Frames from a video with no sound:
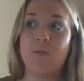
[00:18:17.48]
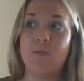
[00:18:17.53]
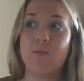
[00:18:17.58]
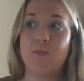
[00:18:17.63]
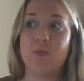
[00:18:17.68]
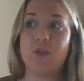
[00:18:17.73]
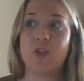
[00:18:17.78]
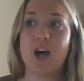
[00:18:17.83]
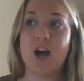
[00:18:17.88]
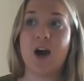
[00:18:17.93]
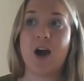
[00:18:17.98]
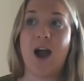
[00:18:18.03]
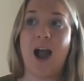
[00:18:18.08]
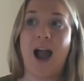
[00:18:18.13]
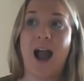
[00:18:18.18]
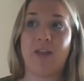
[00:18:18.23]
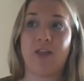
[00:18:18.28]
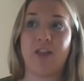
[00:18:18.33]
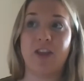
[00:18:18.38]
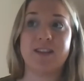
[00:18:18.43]
the
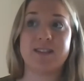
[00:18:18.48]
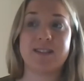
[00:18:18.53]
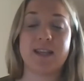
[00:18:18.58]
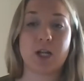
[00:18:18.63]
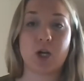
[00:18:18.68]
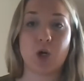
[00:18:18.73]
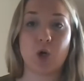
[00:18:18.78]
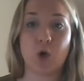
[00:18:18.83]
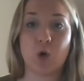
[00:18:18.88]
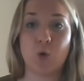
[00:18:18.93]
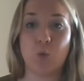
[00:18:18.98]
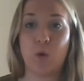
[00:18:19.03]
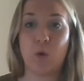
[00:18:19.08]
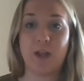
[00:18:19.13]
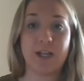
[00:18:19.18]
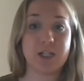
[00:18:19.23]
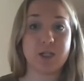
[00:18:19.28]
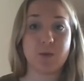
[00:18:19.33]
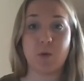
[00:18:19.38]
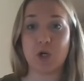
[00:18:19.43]
athletes that are
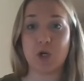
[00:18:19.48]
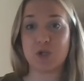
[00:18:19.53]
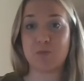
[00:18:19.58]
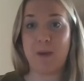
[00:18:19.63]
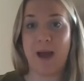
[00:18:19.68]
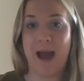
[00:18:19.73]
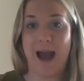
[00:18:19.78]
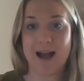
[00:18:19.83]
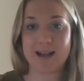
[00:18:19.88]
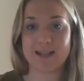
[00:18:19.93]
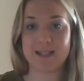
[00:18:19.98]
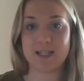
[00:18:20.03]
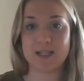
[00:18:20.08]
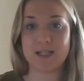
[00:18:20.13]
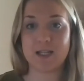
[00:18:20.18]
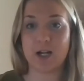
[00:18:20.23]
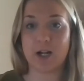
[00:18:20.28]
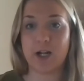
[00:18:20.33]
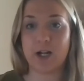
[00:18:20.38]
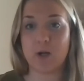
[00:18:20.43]
willing to push past the
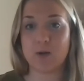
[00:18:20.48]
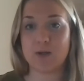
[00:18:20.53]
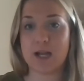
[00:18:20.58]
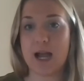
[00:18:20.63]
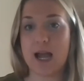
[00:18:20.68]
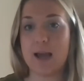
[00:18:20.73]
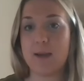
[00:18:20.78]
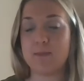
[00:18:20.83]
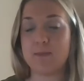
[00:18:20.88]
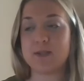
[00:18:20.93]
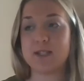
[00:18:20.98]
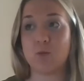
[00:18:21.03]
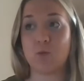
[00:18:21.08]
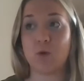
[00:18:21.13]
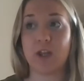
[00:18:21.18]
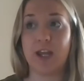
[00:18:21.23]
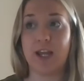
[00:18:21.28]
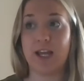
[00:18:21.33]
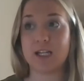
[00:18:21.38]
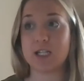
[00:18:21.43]
stereotypes and
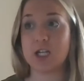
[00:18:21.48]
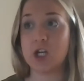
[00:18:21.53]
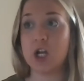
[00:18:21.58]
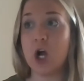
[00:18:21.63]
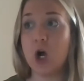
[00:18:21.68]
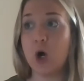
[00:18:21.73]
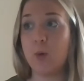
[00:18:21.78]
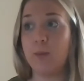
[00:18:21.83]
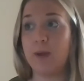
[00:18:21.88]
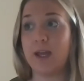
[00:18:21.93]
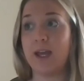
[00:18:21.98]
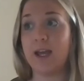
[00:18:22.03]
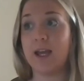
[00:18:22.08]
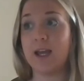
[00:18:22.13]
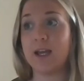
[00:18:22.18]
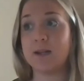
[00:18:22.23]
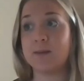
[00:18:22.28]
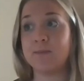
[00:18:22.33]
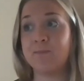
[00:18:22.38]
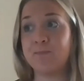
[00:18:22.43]
really get to know me
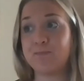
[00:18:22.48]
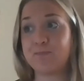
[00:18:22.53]
and